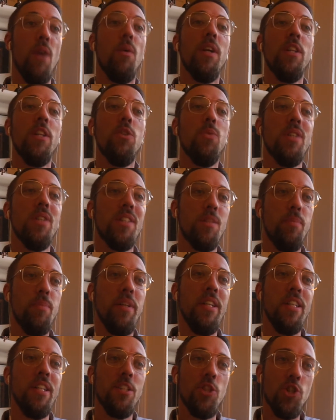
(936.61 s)
I wanted to
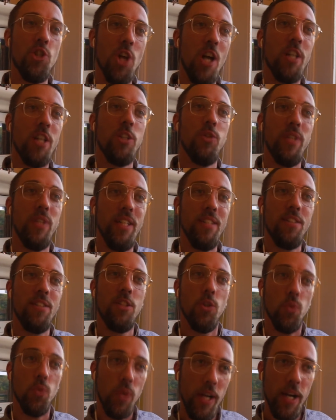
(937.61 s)
experience John
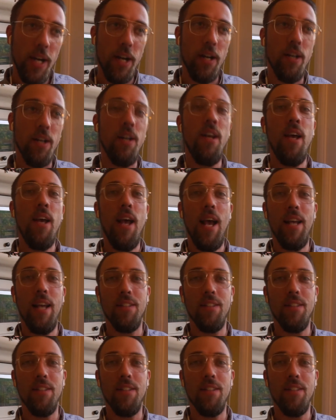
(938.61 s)
Green's career